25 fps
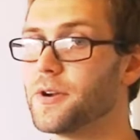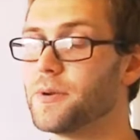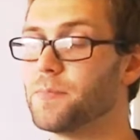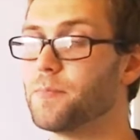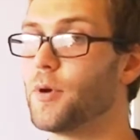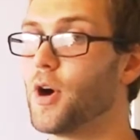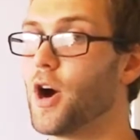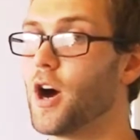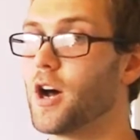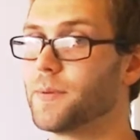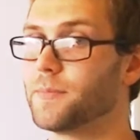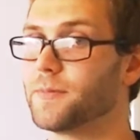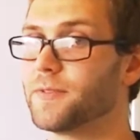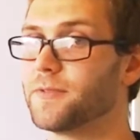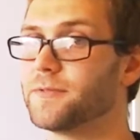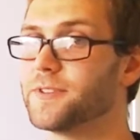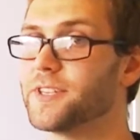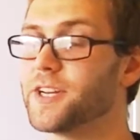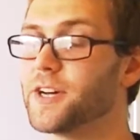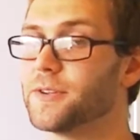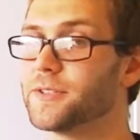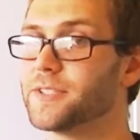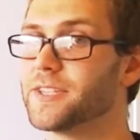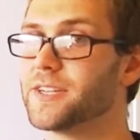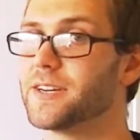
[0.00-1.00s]
bottom of
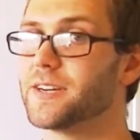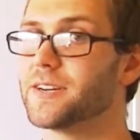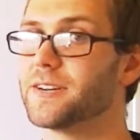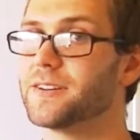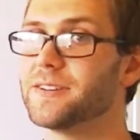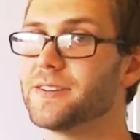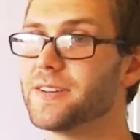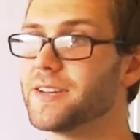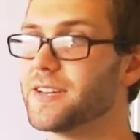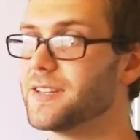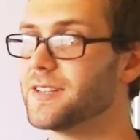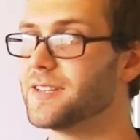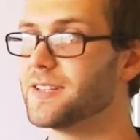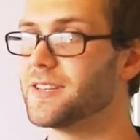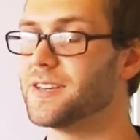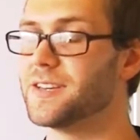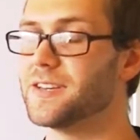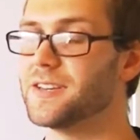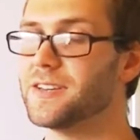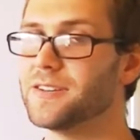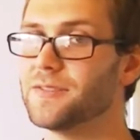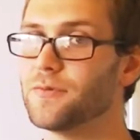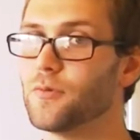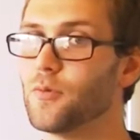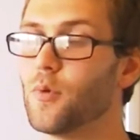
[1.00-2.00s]
delta in
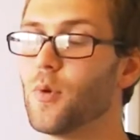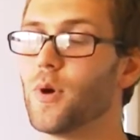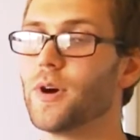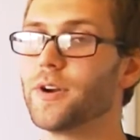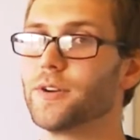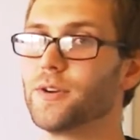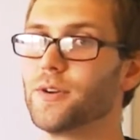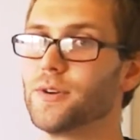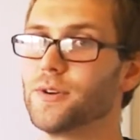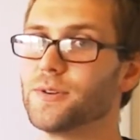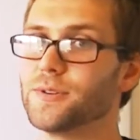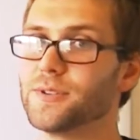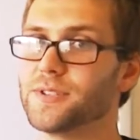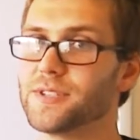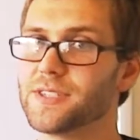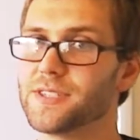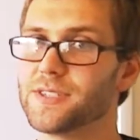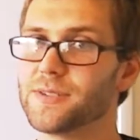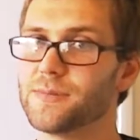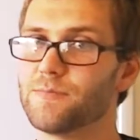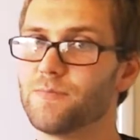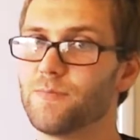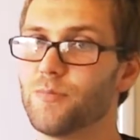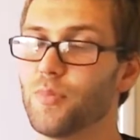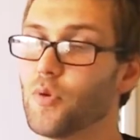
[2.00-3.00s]
the 1
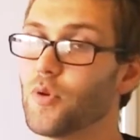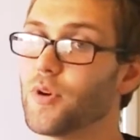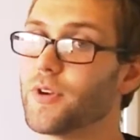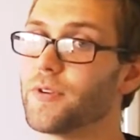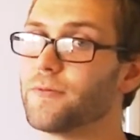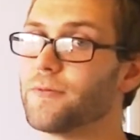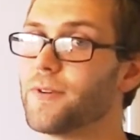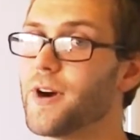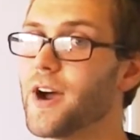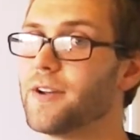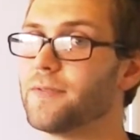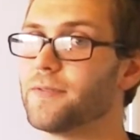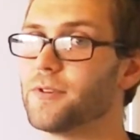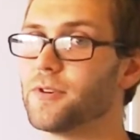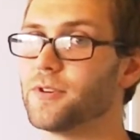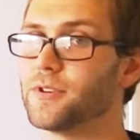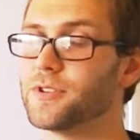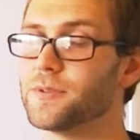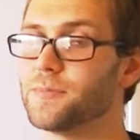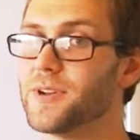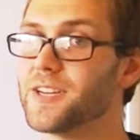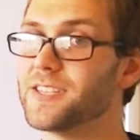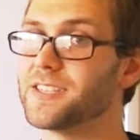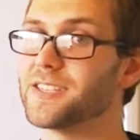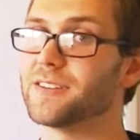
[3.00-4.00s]
hertz, 0.5 hertz,
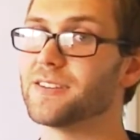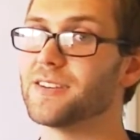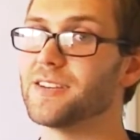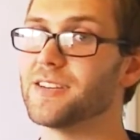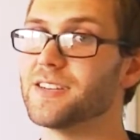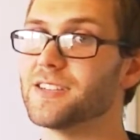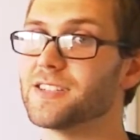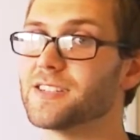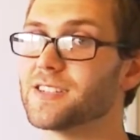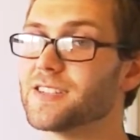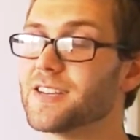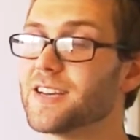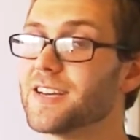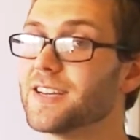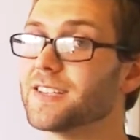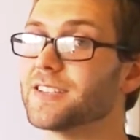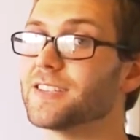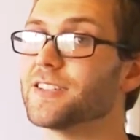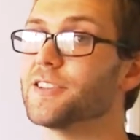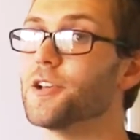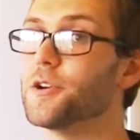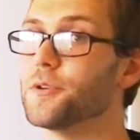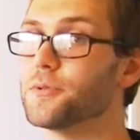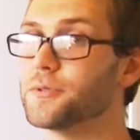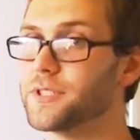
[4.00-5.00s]
basically as
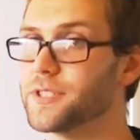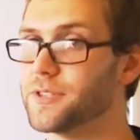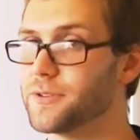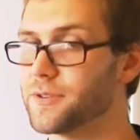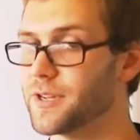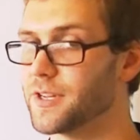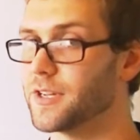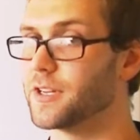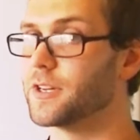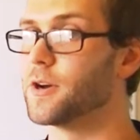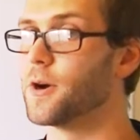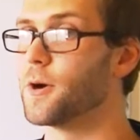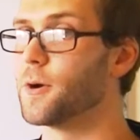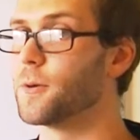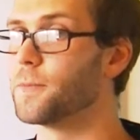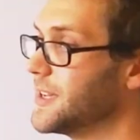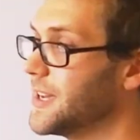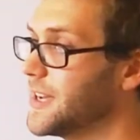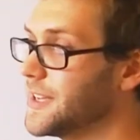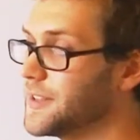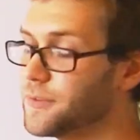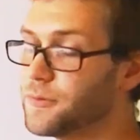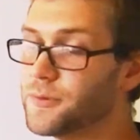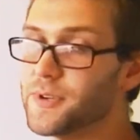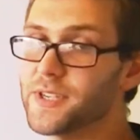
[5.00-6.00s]
low as you can go.
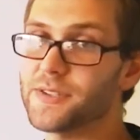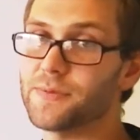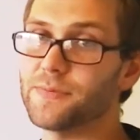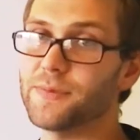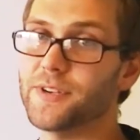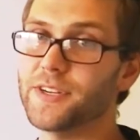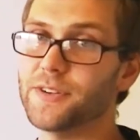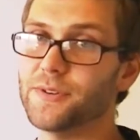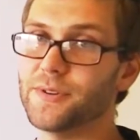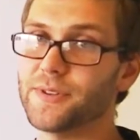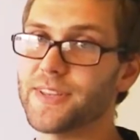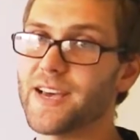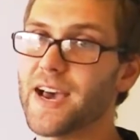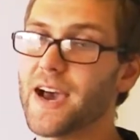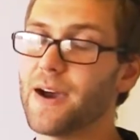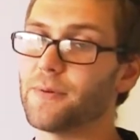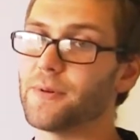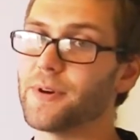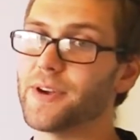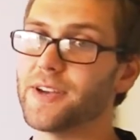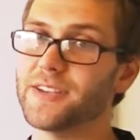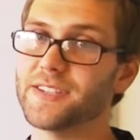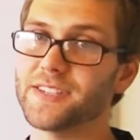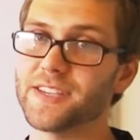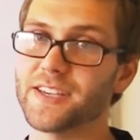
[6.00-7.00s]
And the reason we do it that
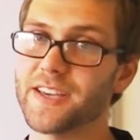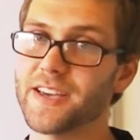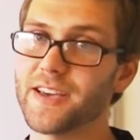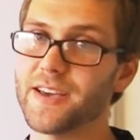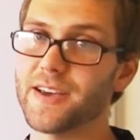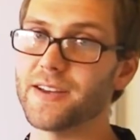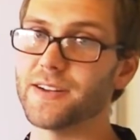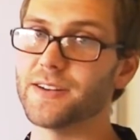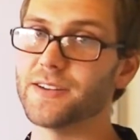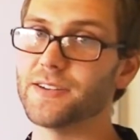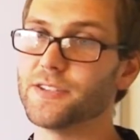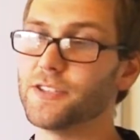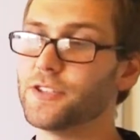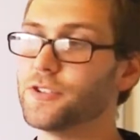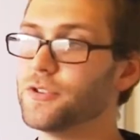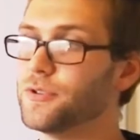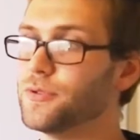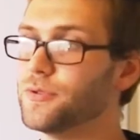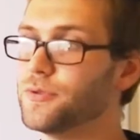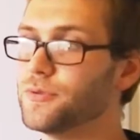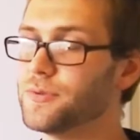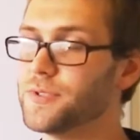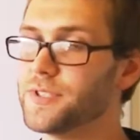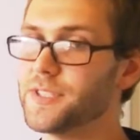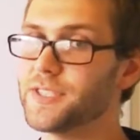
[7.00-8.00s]
way is, again,
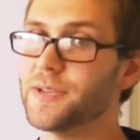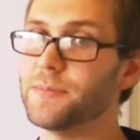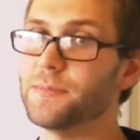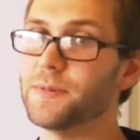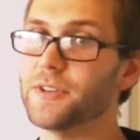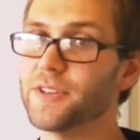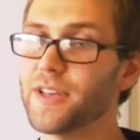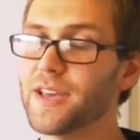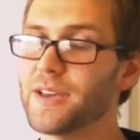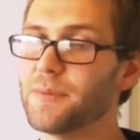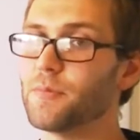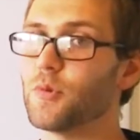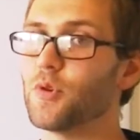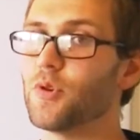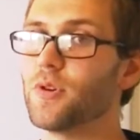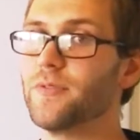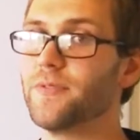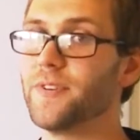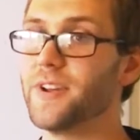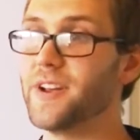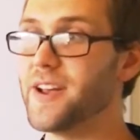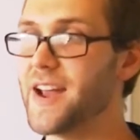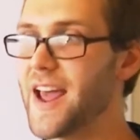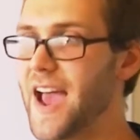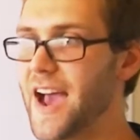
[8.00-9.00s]
to simulate more of
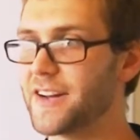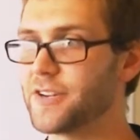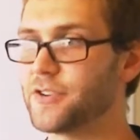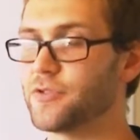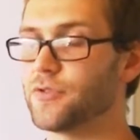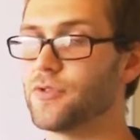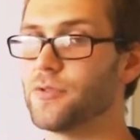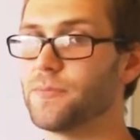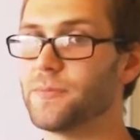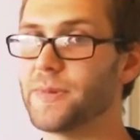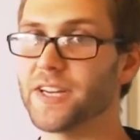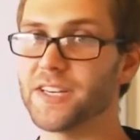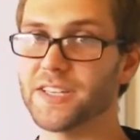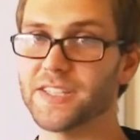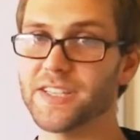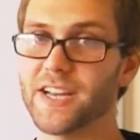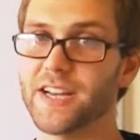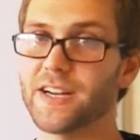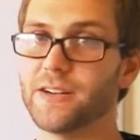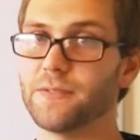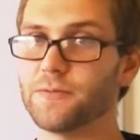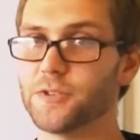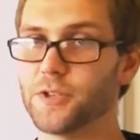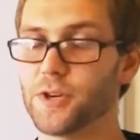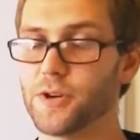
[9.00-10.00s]
a natural
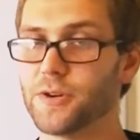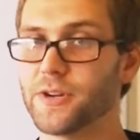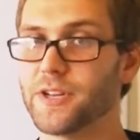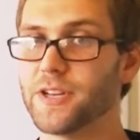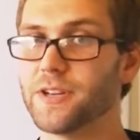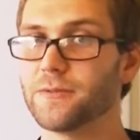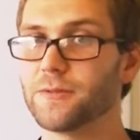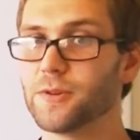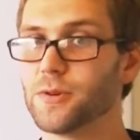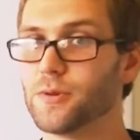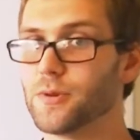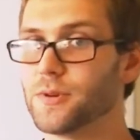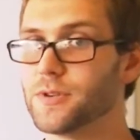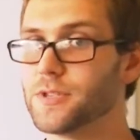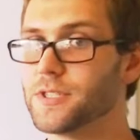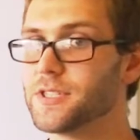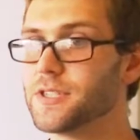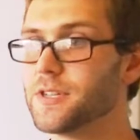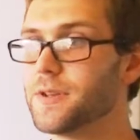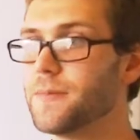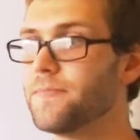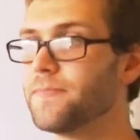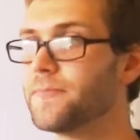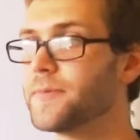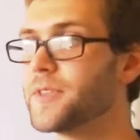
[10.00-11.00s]
meditative journey. Of
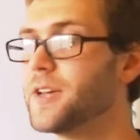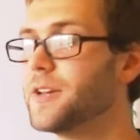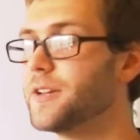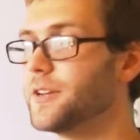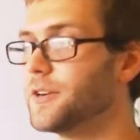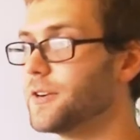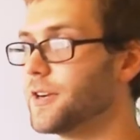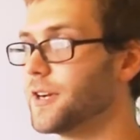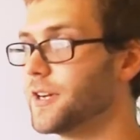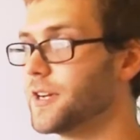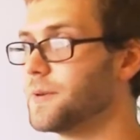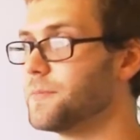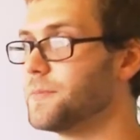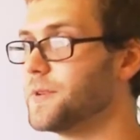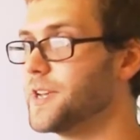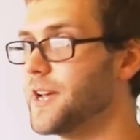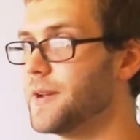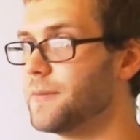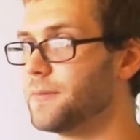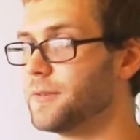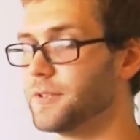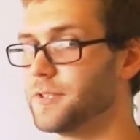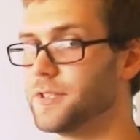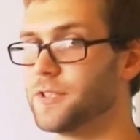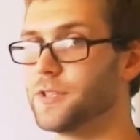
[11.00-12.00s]
course, you're not going to be
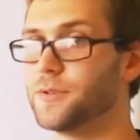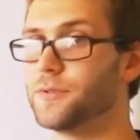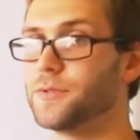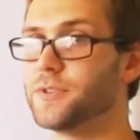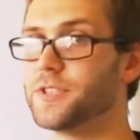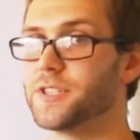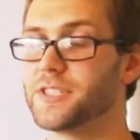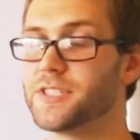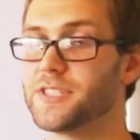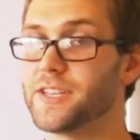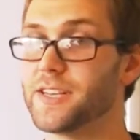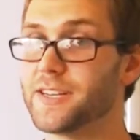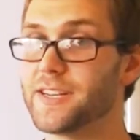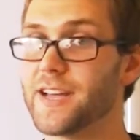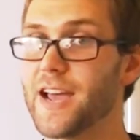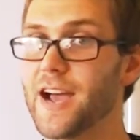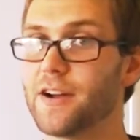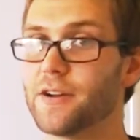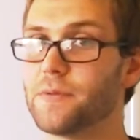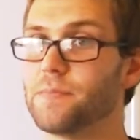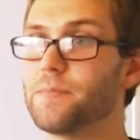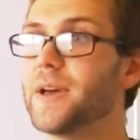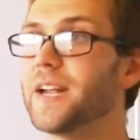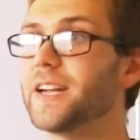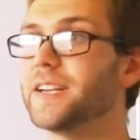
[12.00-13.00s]
able to just sit
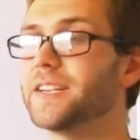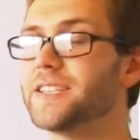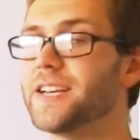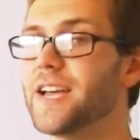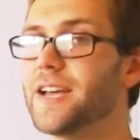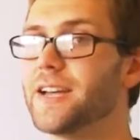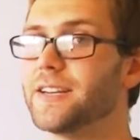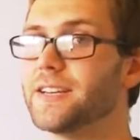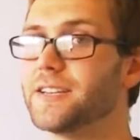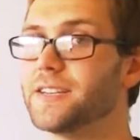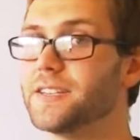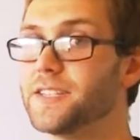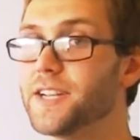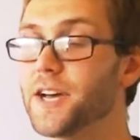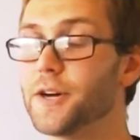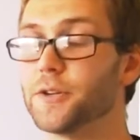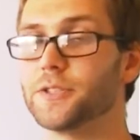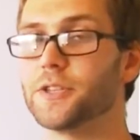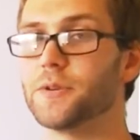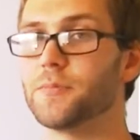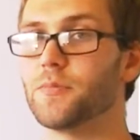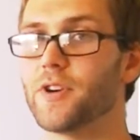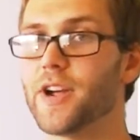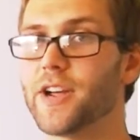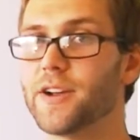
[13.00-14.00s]
down and meditate in
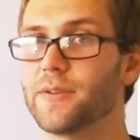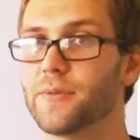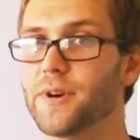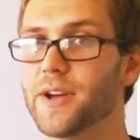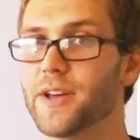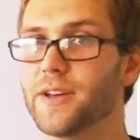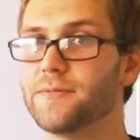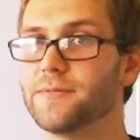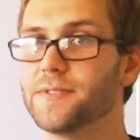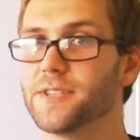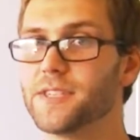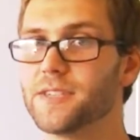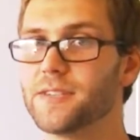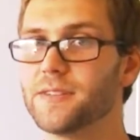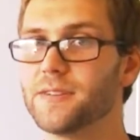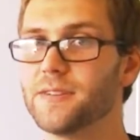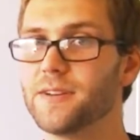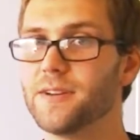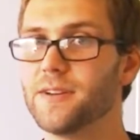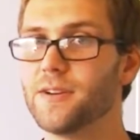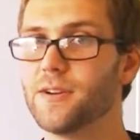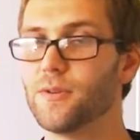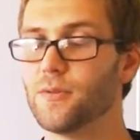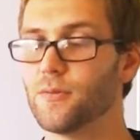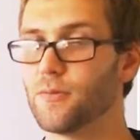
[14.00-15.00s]
delta brainwaves
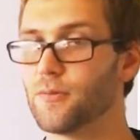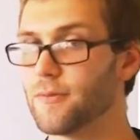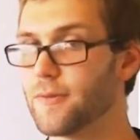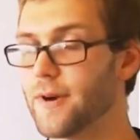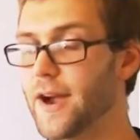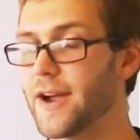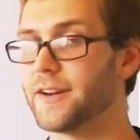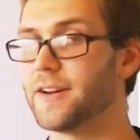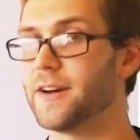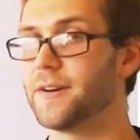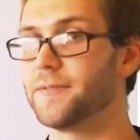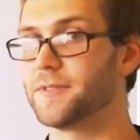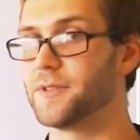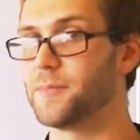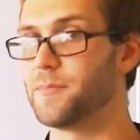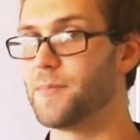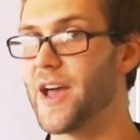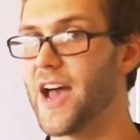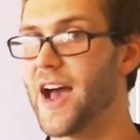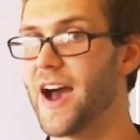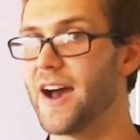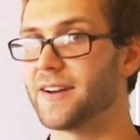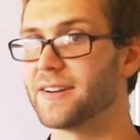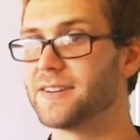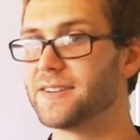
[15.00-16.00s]
right off the
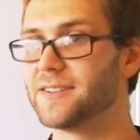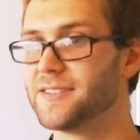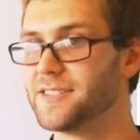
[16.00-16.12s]
bat.